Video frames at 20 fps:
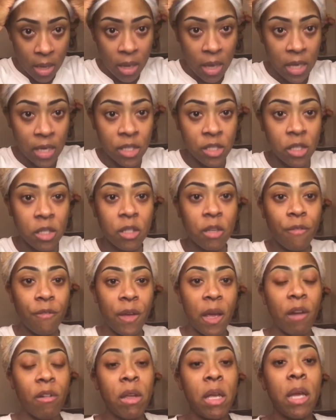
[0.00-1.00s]
and this is a
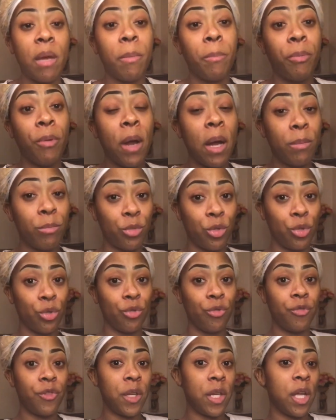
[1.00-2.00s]
very
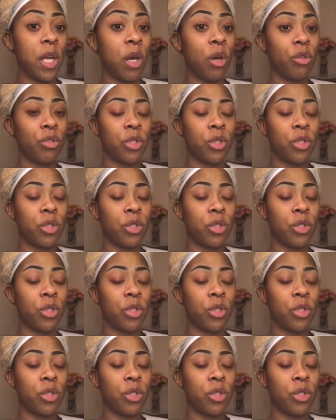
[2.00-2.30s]
impromptu video,